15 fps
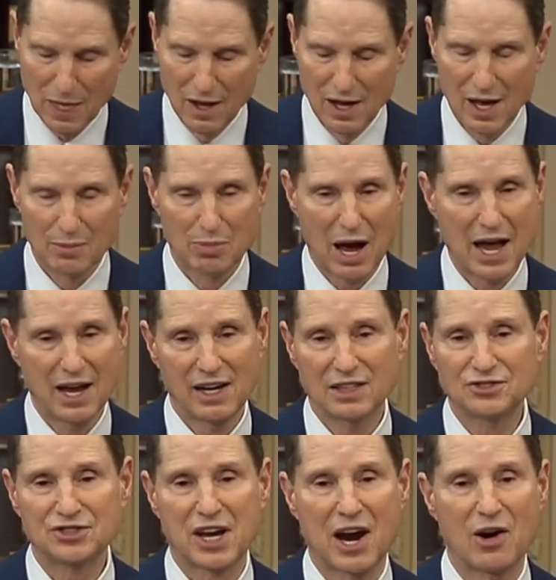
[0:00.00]
and by
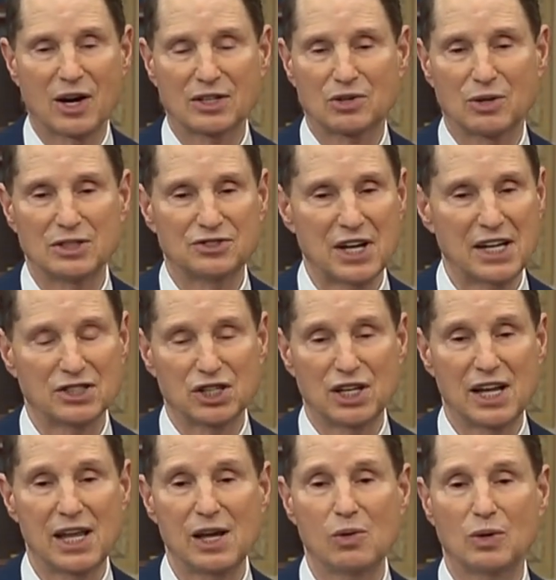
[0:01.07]
his characterization,
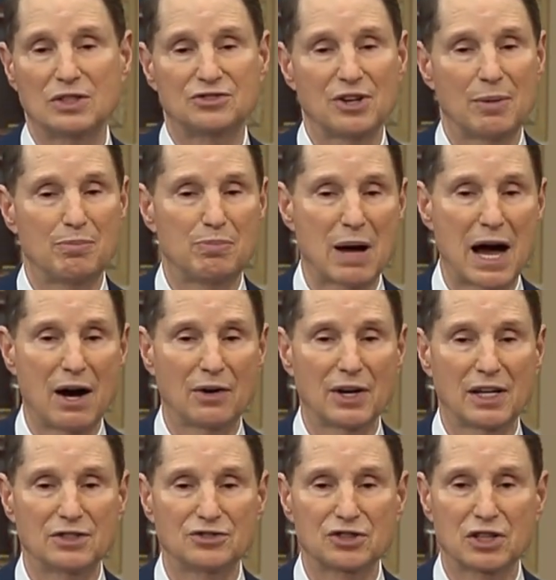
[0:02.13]
he was about
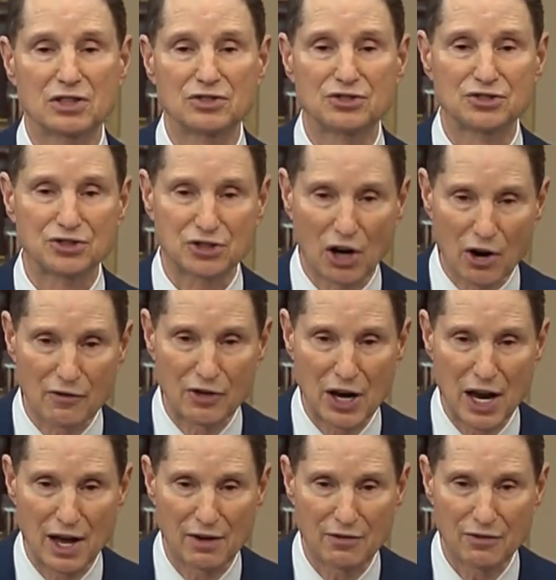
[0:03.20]
as
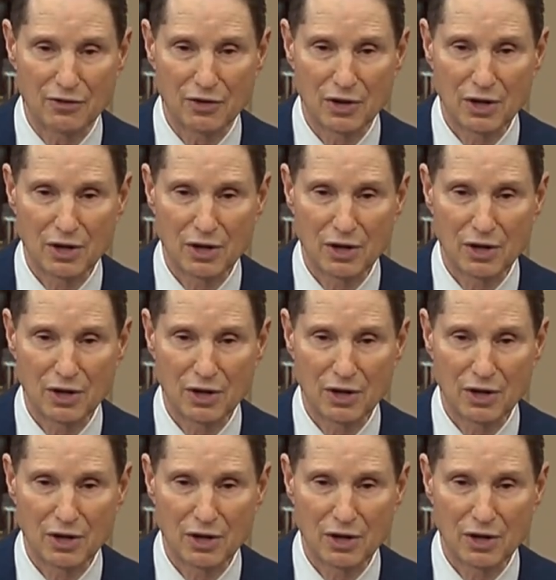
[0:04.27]
conservative